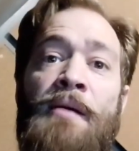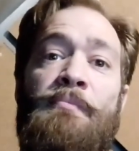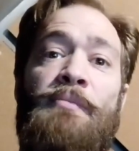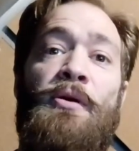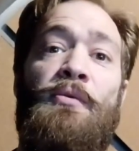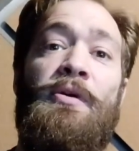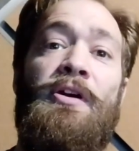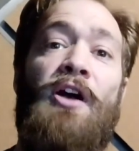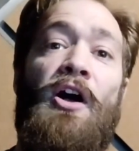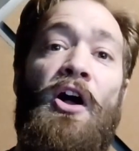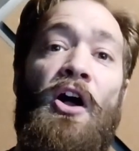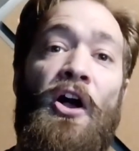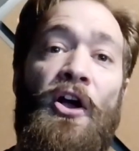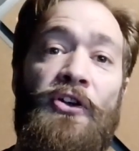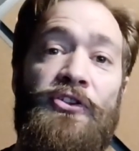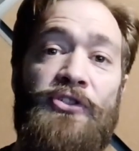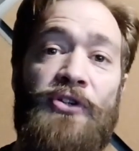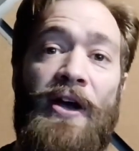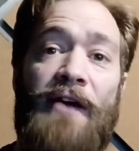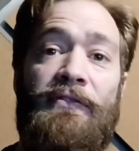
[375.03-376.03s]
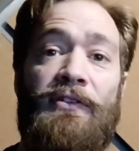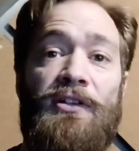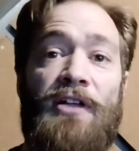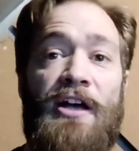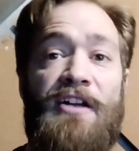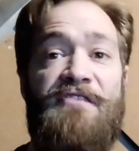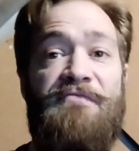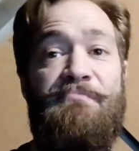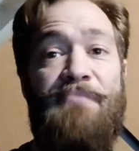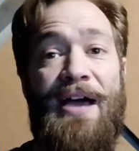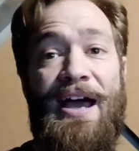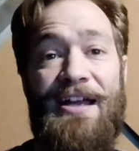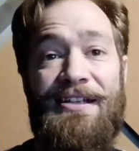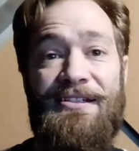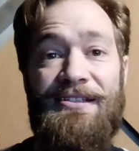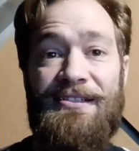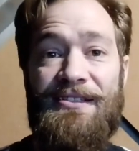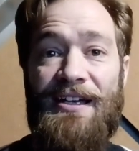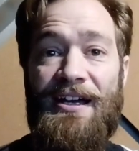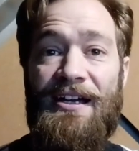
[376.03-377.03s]
But we also have a lot of bad
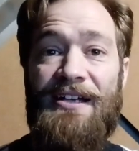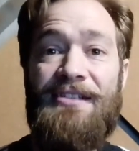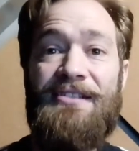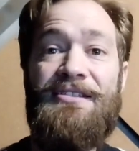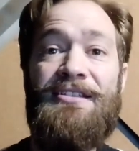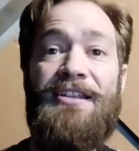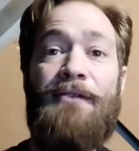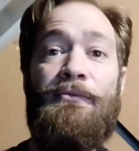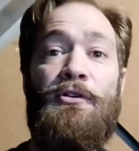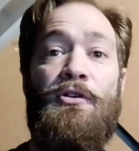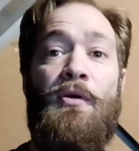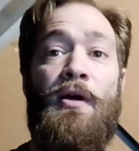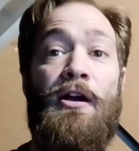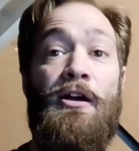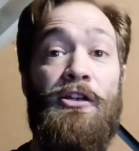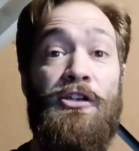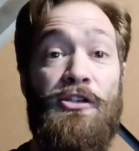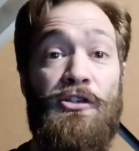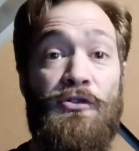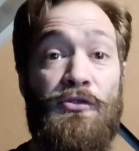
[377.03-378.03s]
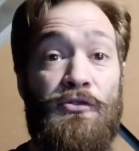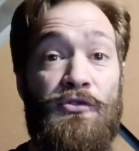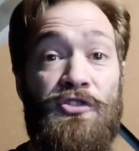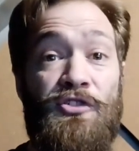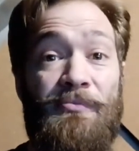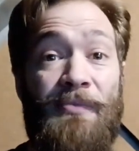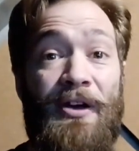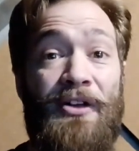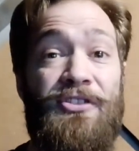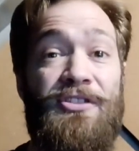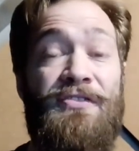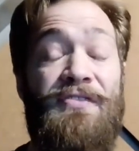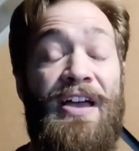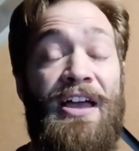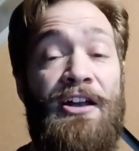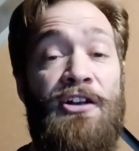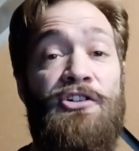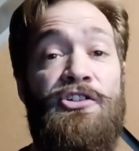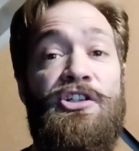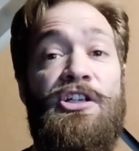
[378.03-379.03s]
designs that require huge amounts of
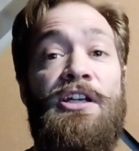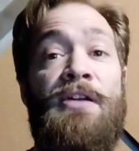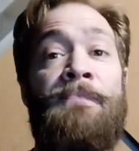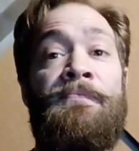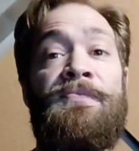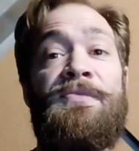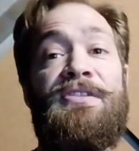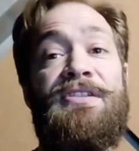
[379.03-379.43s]
energy